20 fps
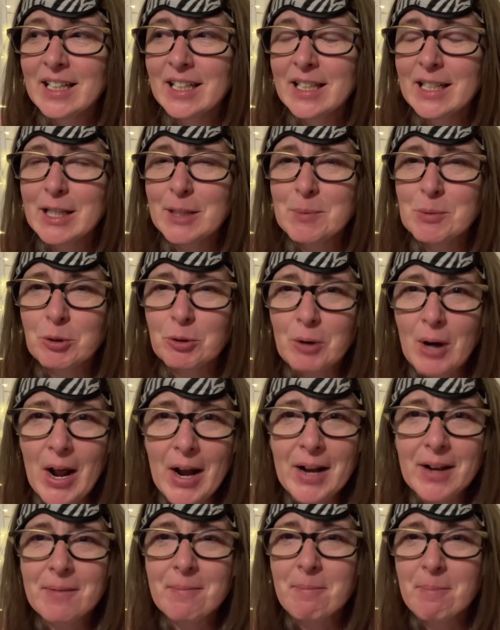comes
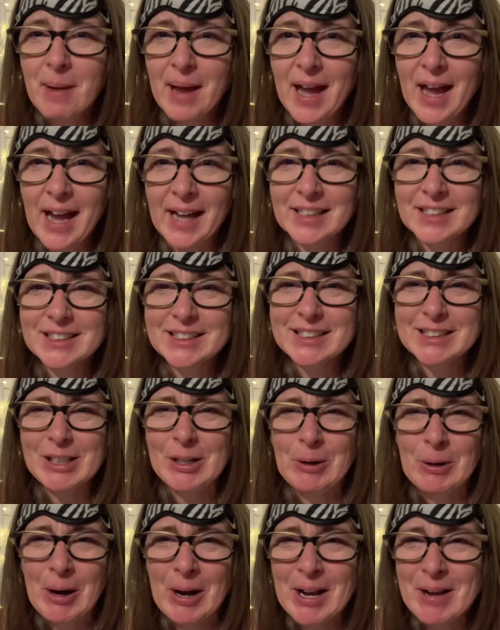running back,
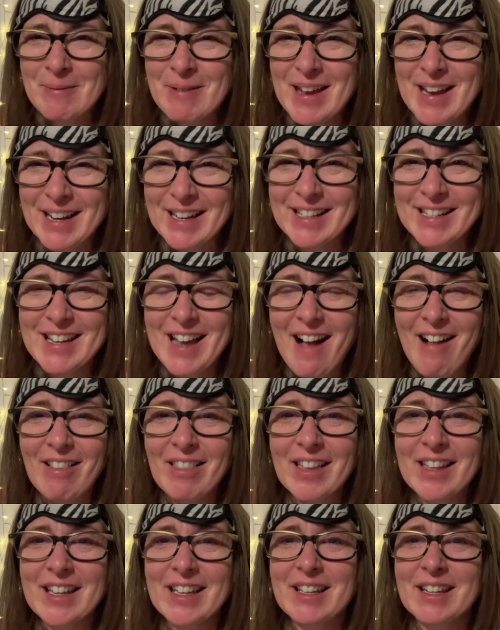screaming and
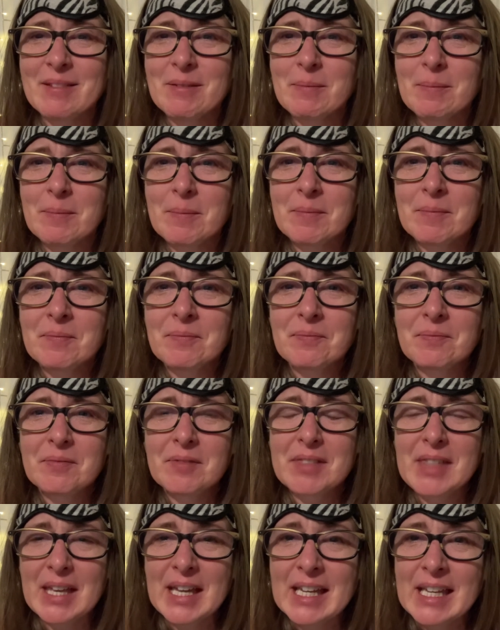yelling and
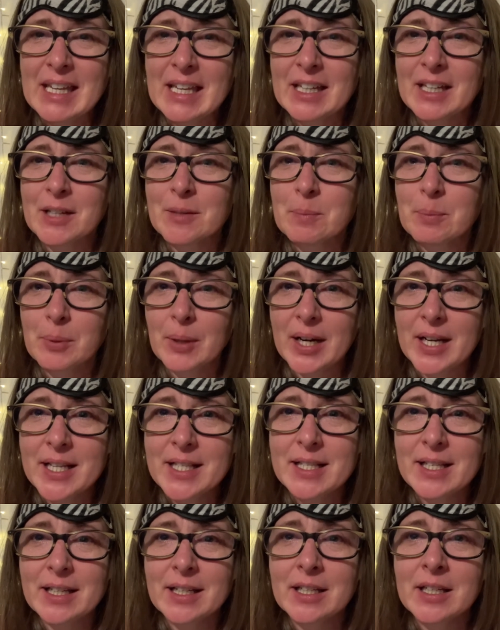thanking and
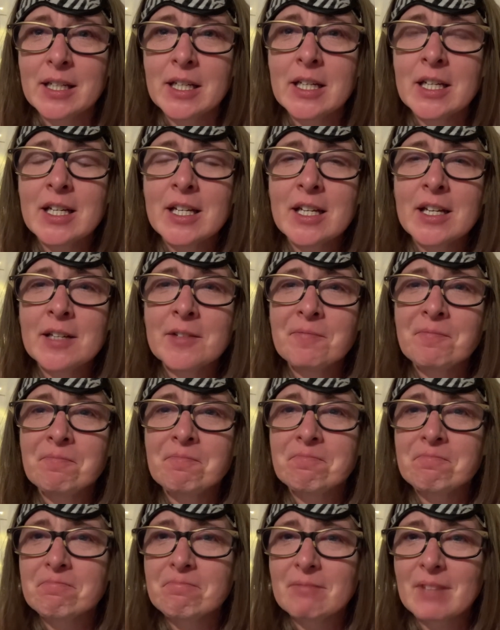praising.
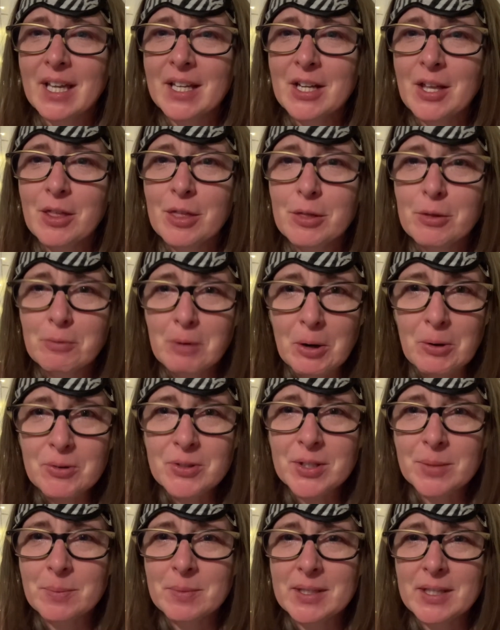And he throws
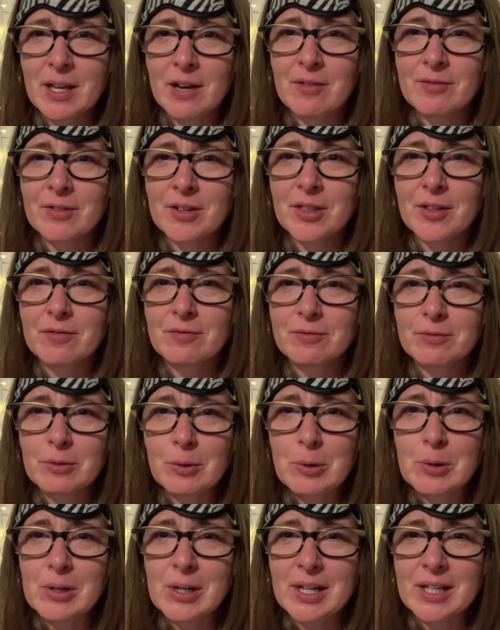himself on the
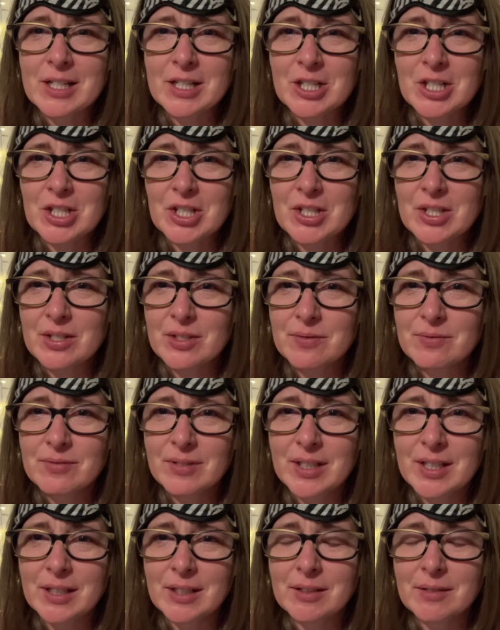floor at Jesus'
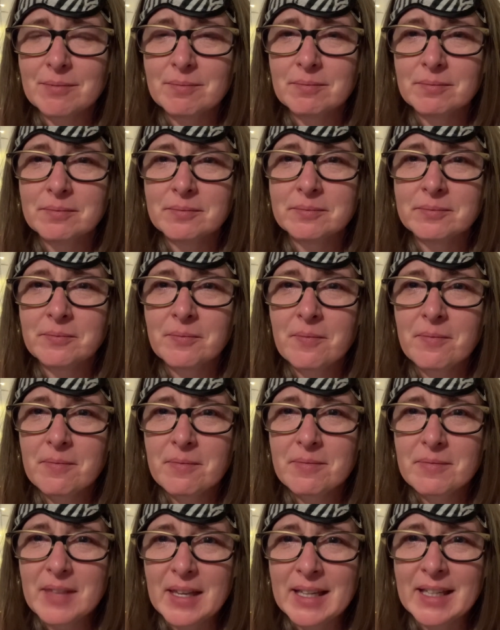feet,
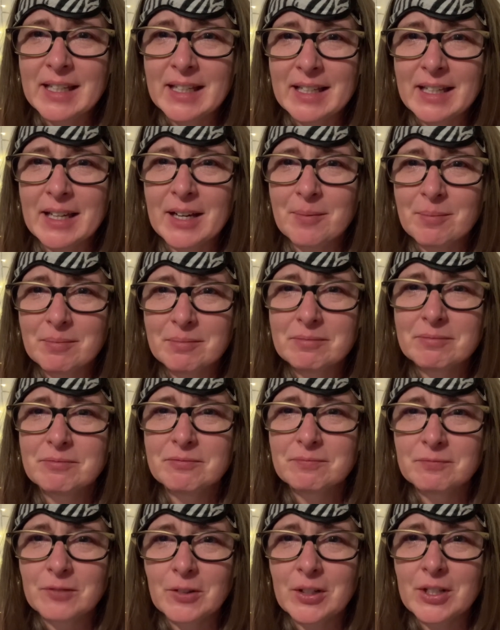thanking him
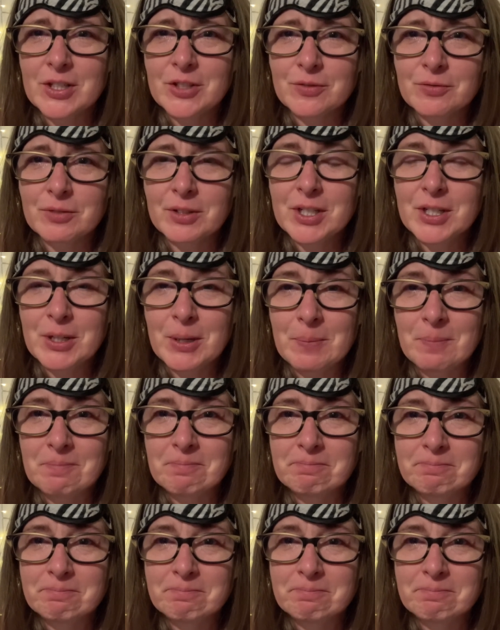for his freedom.